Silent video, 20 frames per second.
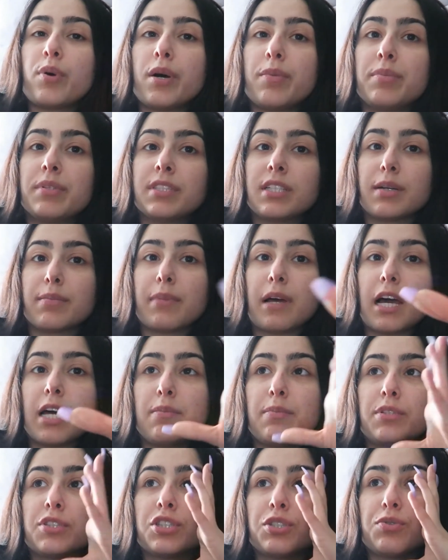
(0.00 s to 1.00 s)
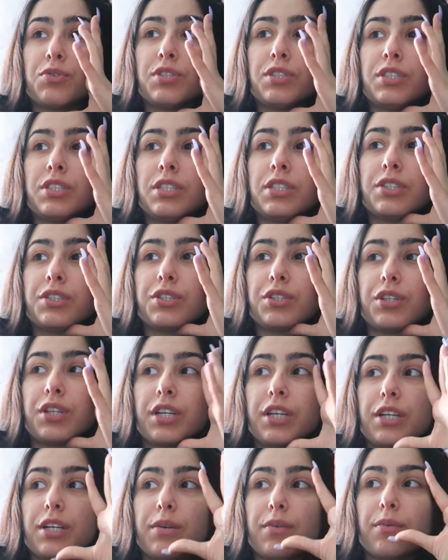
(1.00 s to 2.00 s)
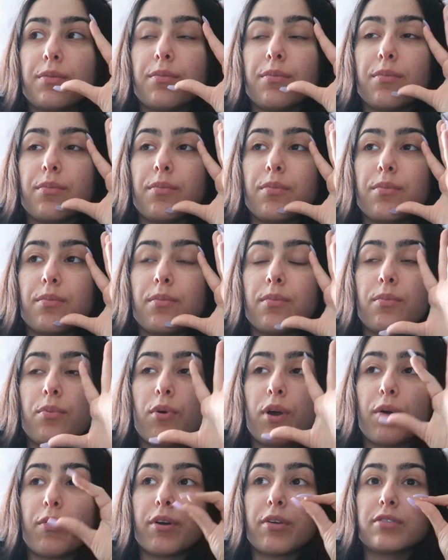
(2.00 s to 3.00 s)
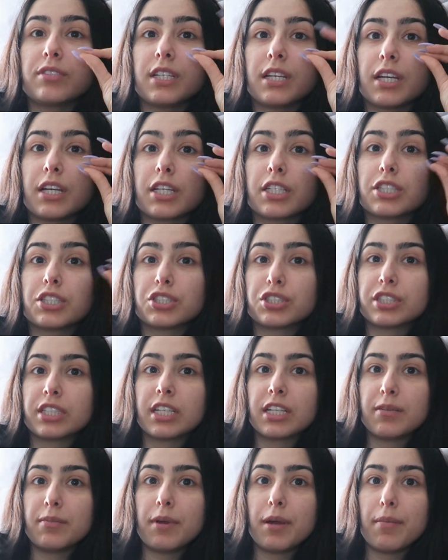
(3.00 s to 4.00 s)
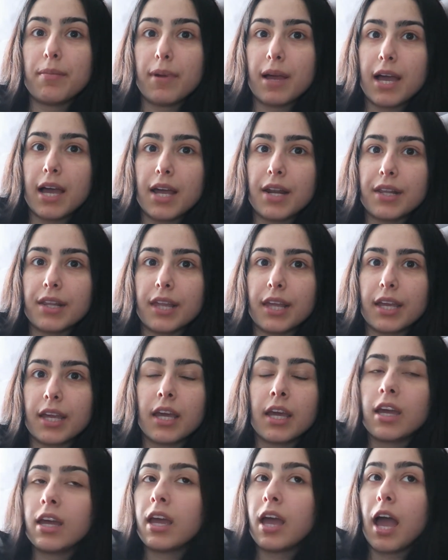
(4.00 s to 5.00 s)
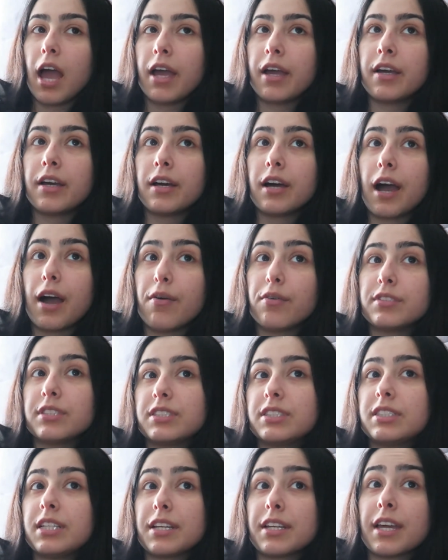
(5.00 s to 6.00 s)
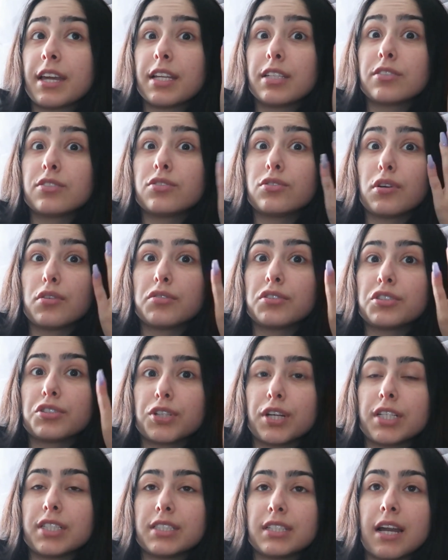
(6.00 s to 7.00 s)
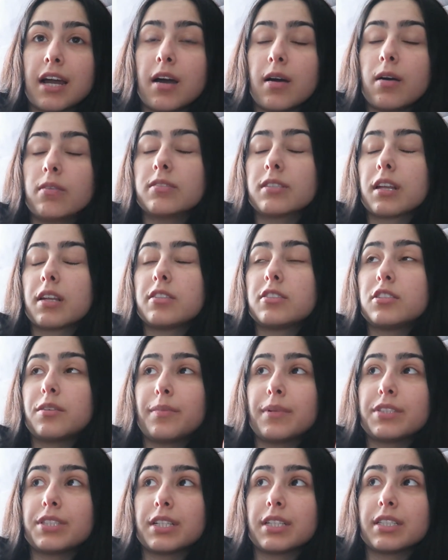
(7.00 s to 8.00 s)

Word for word: puppies are bad, but she was to the point where it was like extreme bad. Like I, I was like getting so stressed out. I was getting so much